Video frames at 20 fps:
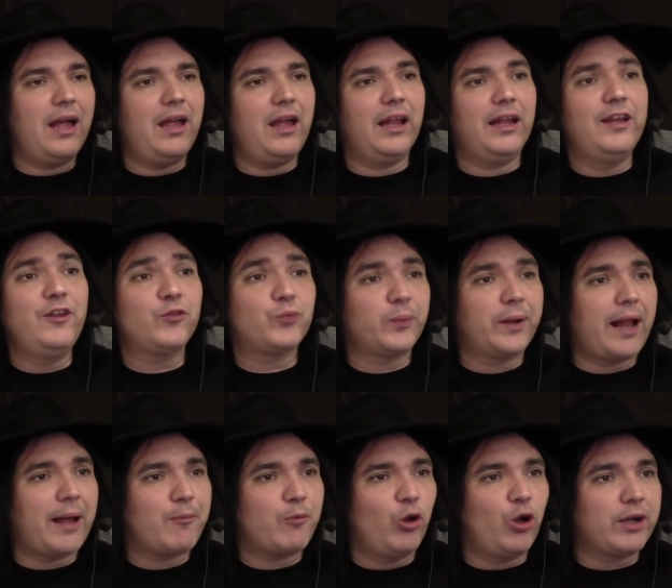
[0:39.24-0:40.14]
at least when
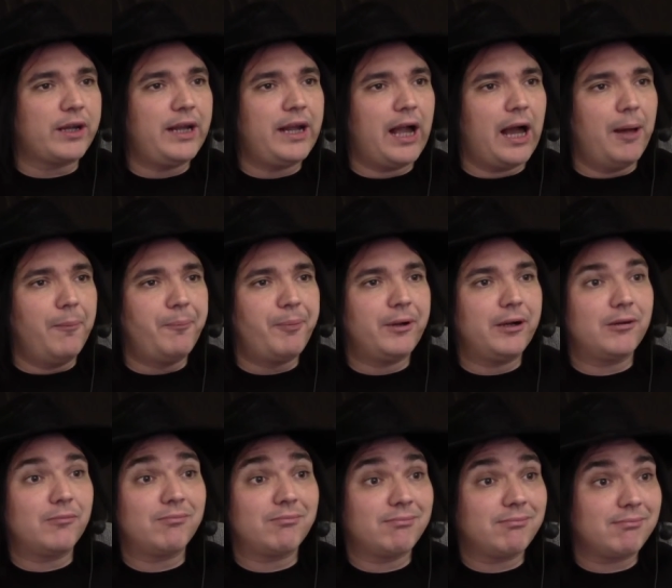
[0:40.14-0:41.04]
I'm looking up,
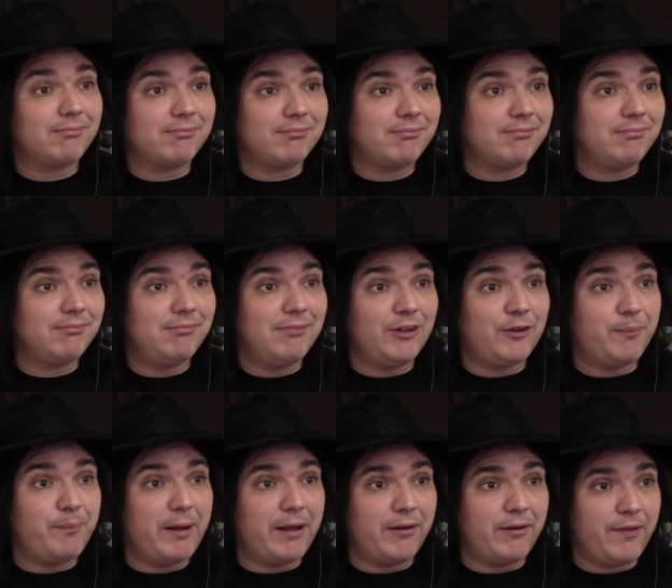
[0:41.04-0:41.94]
it's
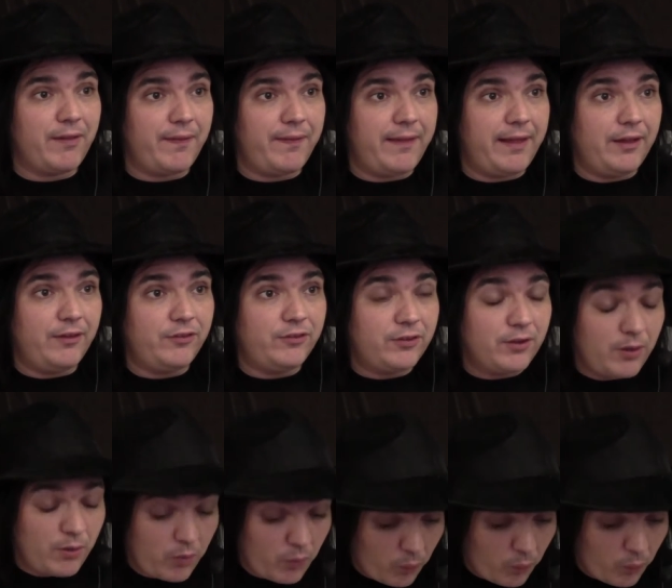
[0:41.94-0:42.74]
better than this.